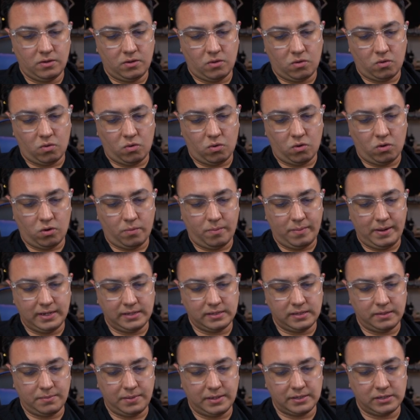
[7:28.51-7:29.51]
Or
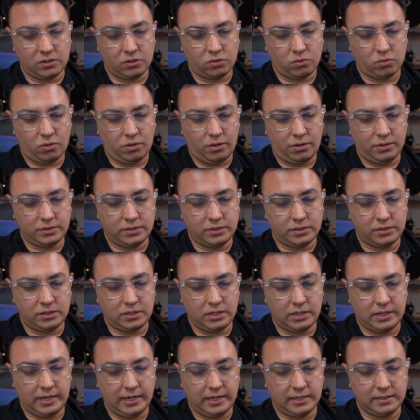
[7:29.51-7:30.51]
makes a basic thwart,
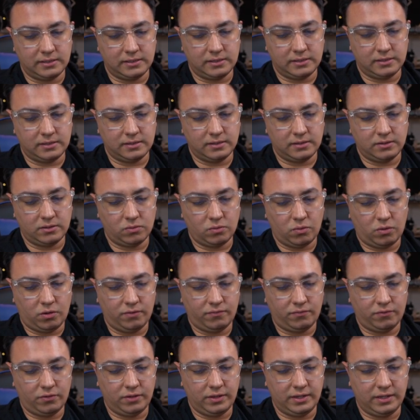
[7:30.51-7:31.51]
she gets
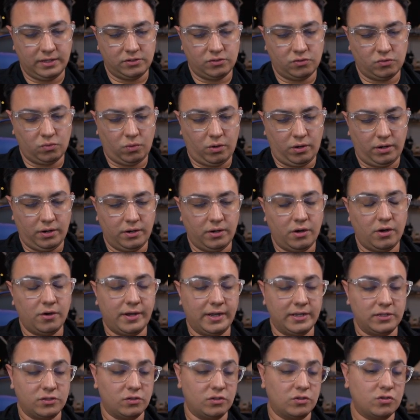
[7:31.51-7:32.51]
thwart for this thwart.
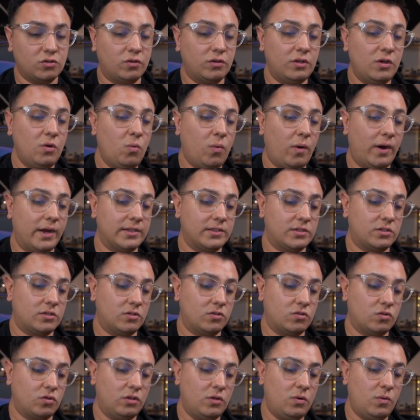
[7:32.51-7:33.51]
Okay, so it's only once. So
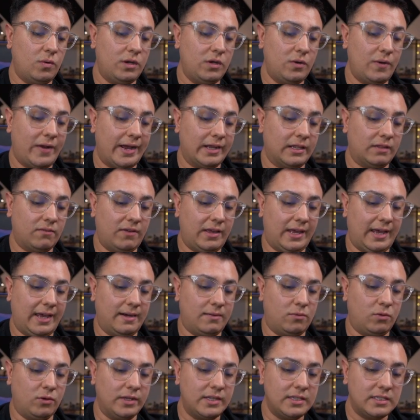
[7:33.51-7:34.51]
it's only when you activate
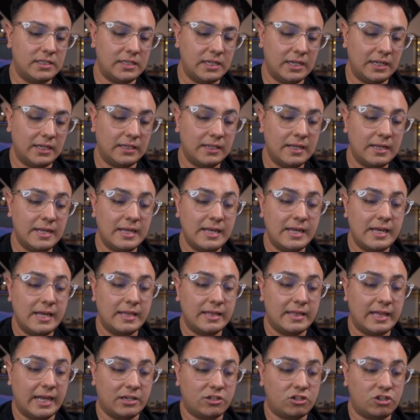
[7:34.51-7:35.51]
Animal Instinct
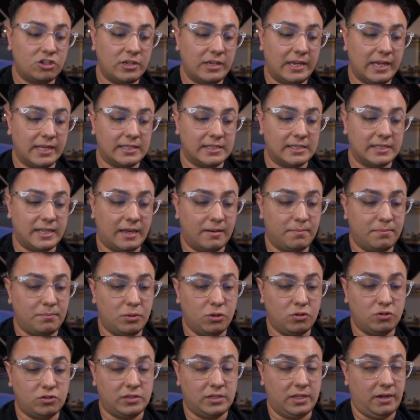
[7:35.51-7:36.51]
that she gets that
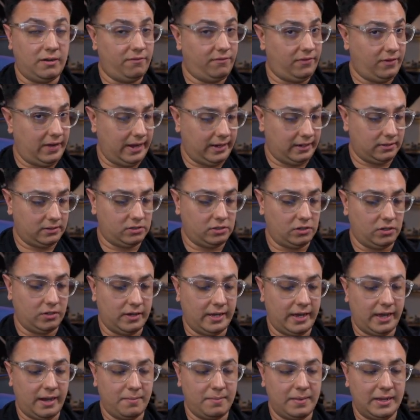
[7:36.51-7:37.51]
boosted effect. So you
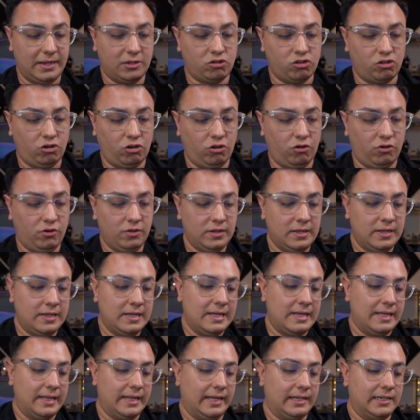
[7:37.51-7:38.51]
got to make sure
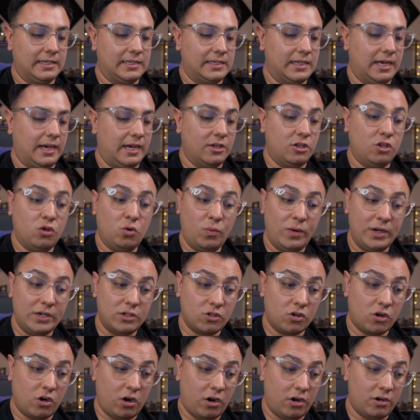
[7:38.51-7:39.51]
that you read
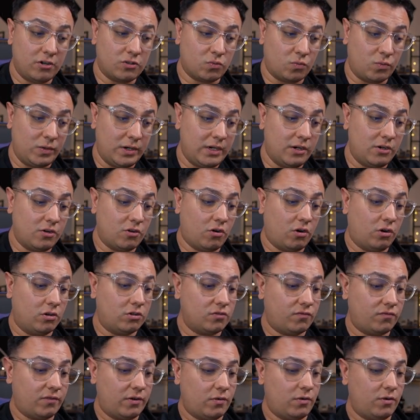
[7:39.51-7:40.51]
your cards. Reading your
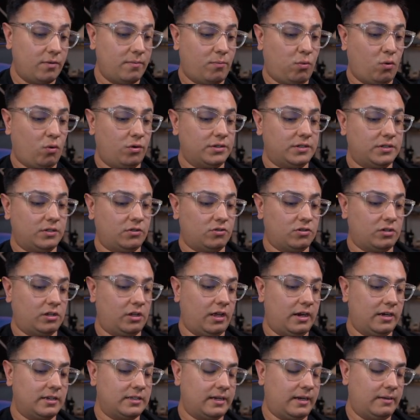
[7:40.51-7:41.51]
cards are very important. There's a
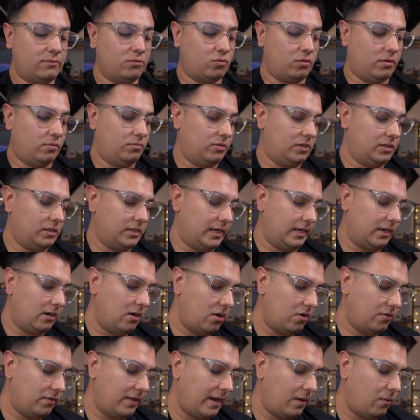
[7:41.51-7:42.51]
lot of times where I'm just like,
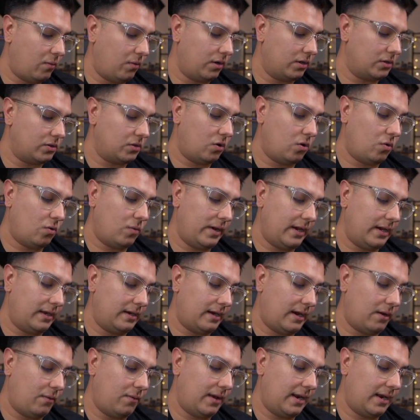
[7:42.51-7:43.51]
oh, that works. Oh, wait,
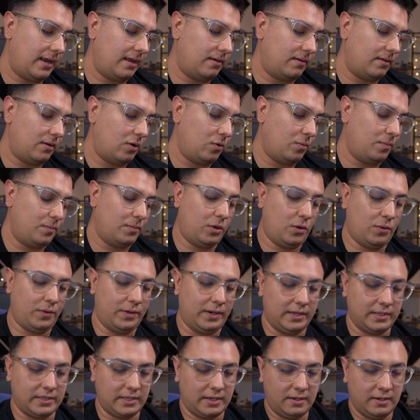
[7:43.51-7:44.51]
I read it. Nope, no, it
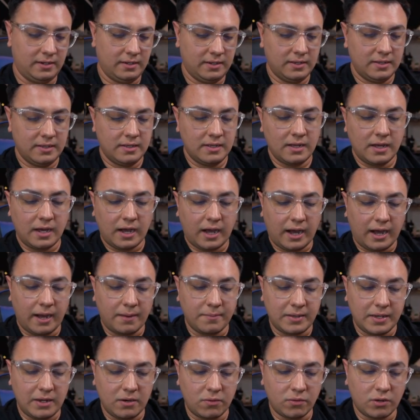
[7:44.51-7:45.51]
doesn't.
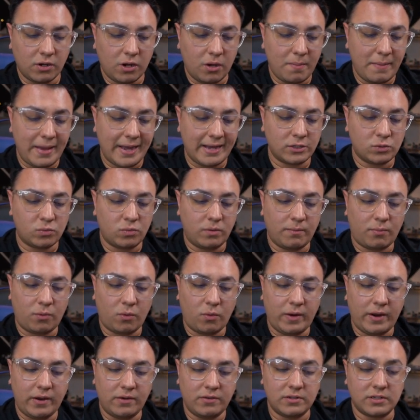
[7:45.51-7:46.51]
Here we go. Max 1 per
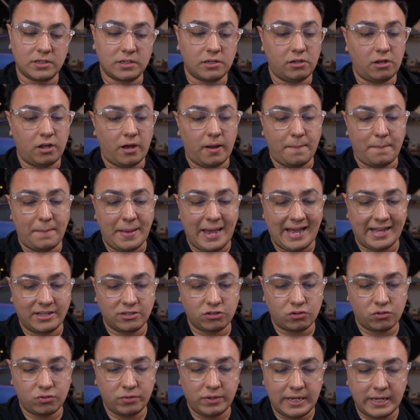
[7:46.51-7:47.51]
round is Claw
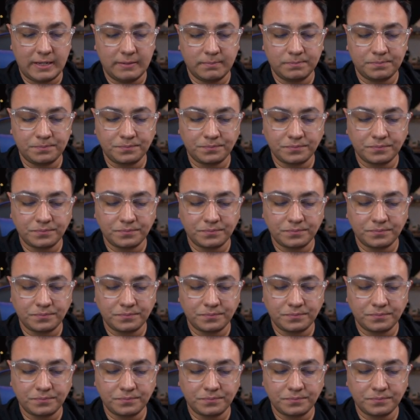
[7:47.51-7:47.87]
Mastery.